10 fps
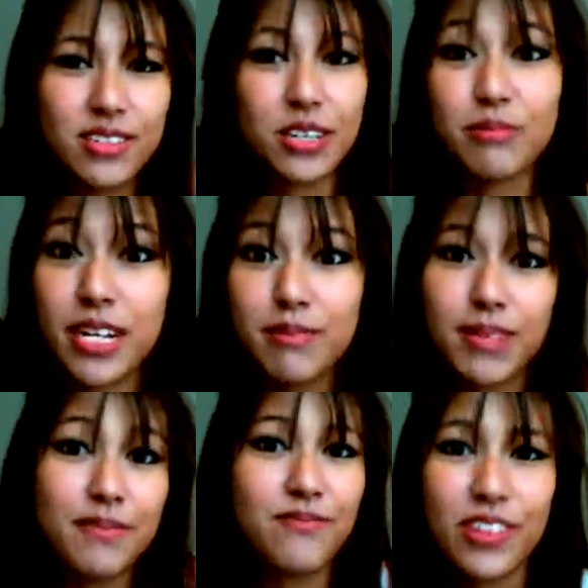
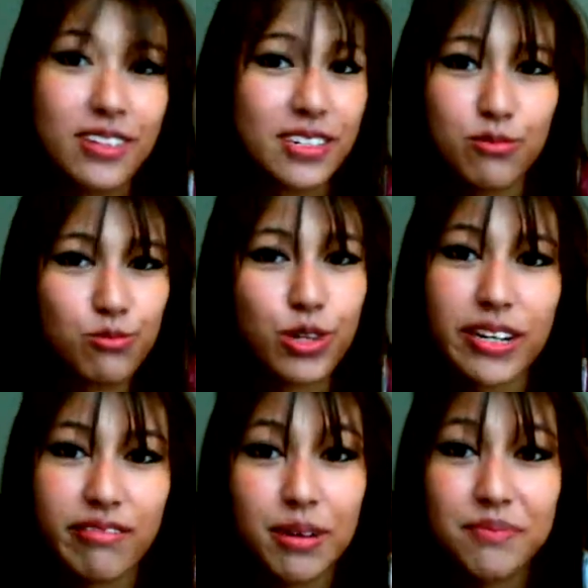Sometimes I'm feeling
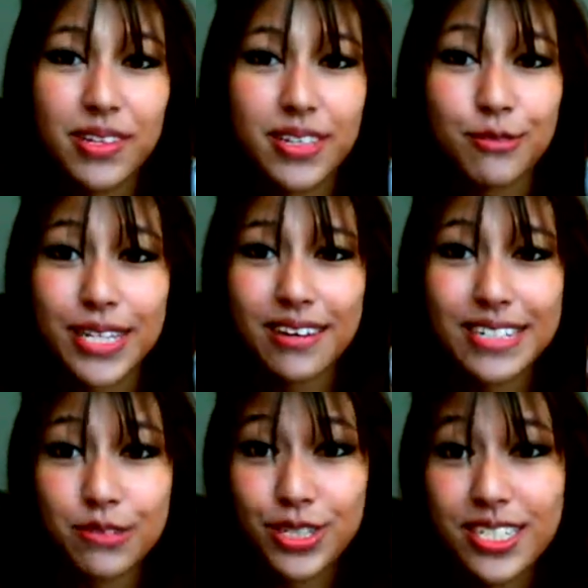whatever I'm feeling
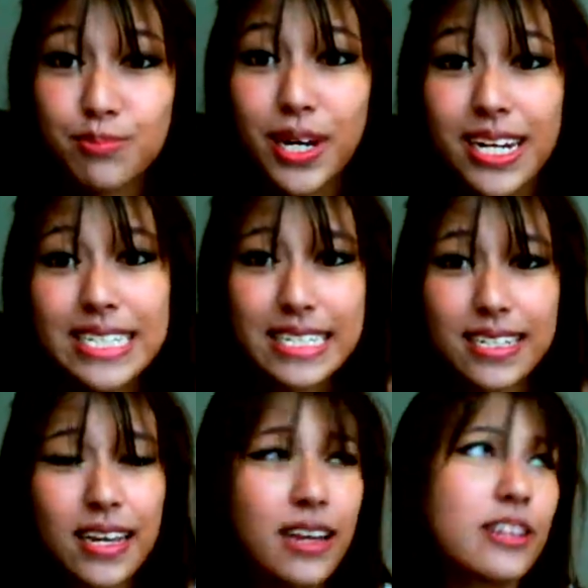without any reason behind it.